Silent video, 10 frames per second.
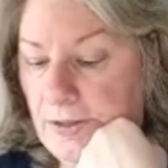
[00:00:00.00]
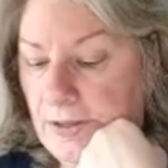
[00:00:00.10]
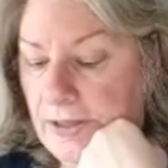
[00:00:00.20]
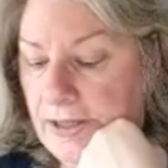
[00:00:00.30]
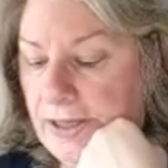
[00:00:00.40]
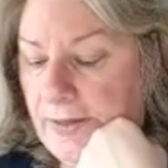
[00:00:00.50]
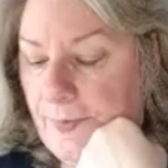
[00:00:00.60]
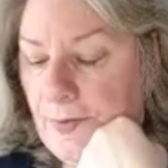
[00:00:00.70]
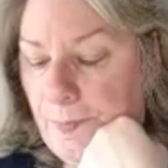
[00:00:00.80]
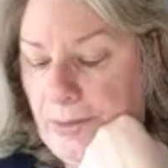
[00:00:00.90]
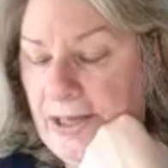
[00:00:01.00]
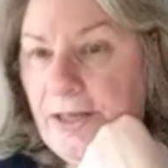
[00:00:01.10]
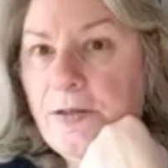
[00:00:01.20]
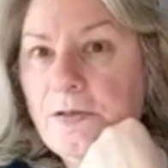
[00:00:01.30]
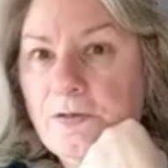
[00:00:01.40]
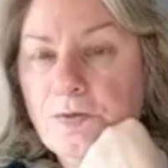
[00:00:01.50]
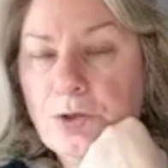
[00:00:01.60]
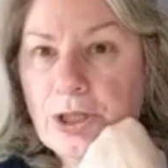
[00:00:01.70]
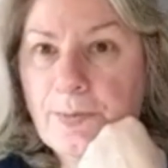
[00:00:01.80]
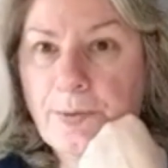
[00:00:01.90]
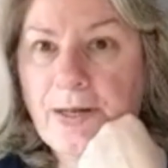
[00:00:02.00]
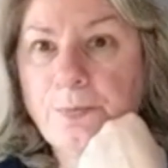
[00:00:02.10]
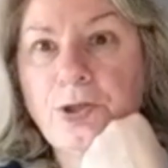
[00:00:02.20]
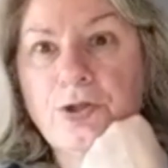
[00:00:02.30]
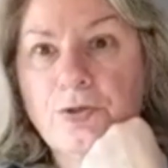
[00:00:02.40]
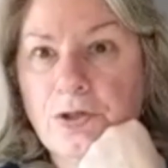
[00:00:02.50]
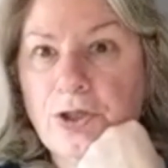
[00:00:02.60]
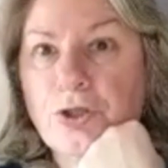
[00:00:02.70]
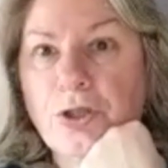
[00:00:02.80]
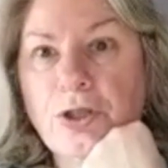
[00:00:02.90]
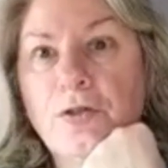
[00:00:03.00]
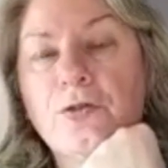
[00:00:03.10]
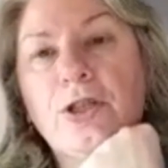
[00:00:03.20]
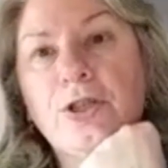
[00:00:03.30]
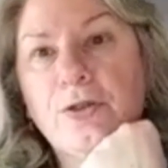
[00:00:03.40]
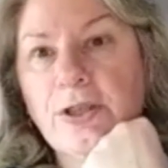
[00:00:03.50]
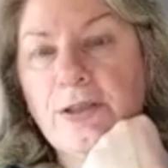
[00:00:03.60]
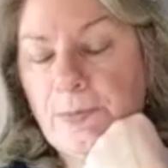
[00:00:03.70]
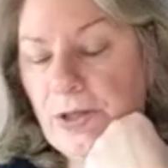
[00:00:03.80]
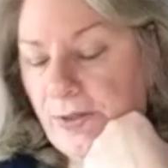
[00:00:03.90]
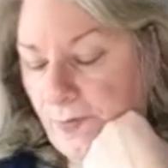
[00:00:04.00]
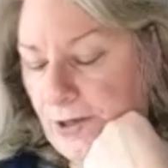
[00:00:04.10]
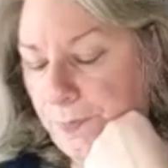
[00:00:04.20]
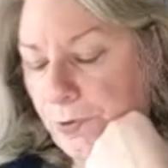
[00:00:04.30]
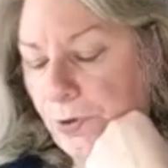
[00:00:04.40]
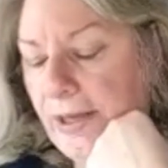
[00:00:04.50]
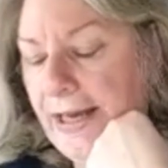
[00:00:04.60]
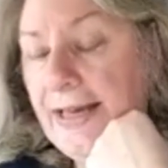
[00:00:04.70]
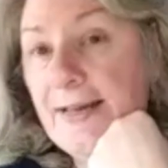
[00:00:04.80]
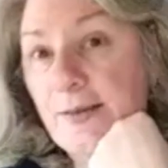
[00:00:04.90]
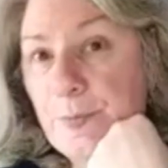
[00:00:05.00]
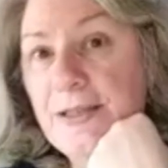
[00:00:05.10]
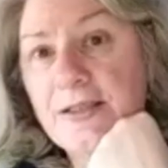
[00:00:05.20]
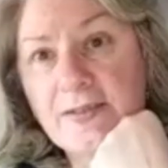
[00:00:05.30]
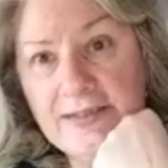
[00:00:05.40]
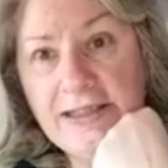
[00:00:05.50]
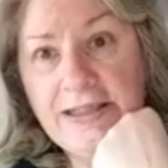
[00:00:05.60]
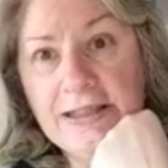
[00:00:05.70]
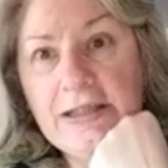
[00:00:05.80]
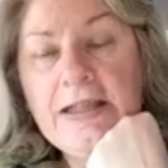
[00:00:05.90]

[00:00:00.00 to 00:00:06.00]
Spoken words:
The main Shop Hop, which traditionally goes on during the month of April, has been extended.